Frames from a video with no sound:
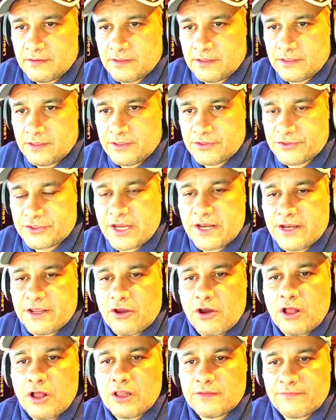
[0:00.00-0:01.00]
sending
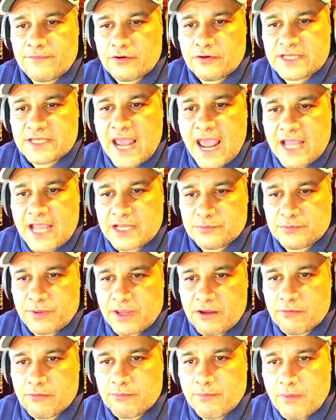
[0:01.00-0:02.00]
all of our
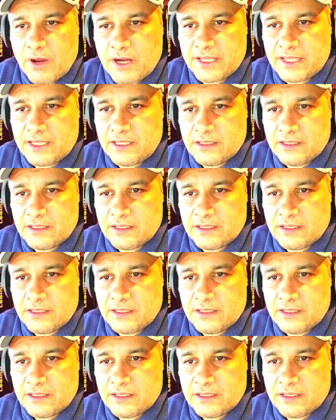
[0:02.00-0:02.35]
taxpayer money